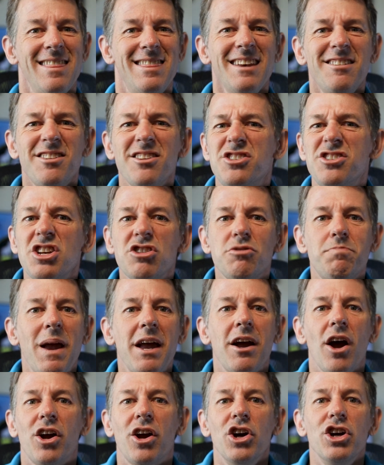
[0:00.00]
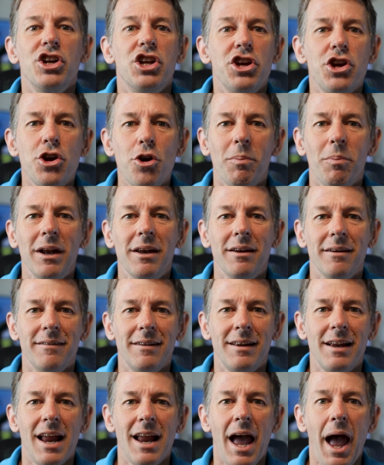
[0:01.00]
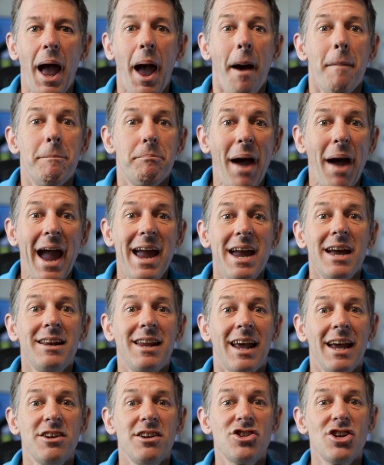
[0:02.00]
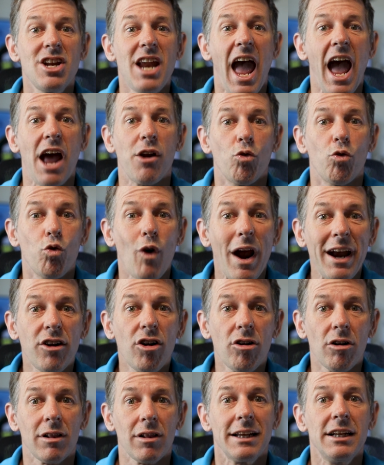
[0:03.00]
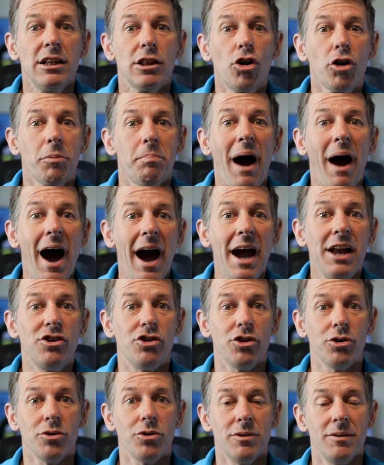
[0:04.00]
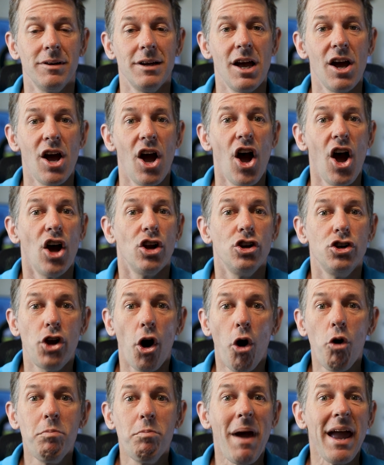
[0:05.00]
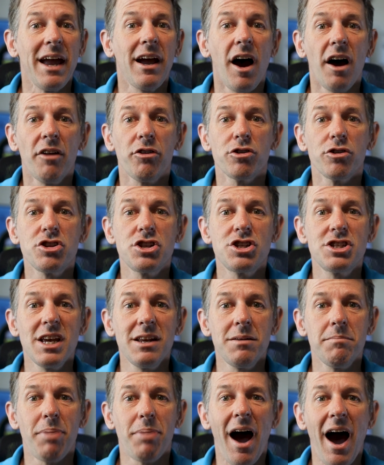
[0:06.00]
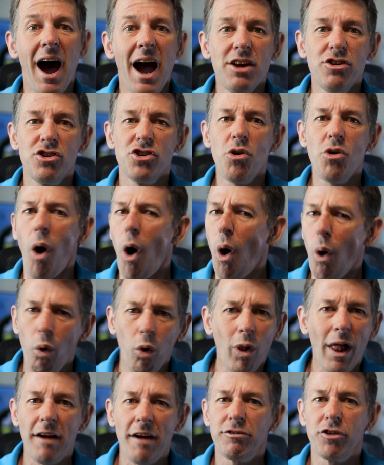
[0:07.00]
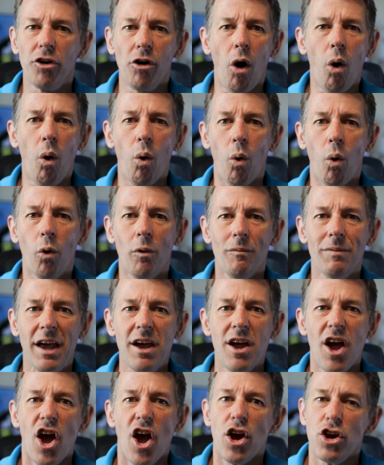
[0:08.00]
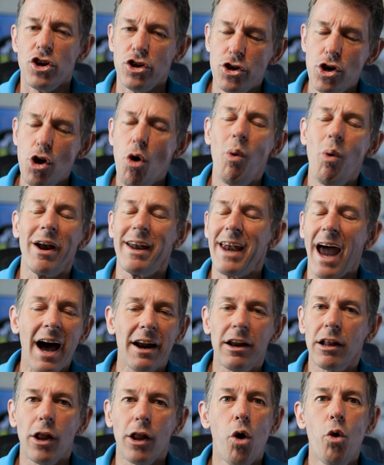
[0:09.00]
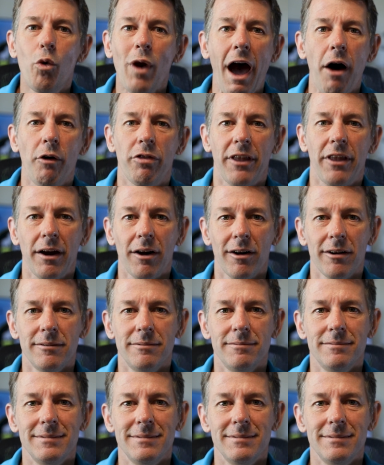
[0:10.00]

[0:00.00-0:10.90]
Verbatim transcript: This is just being a good human. Pay attention and regularly look behind you. Don't make others sit behind you hole after hole. You are not alone out there.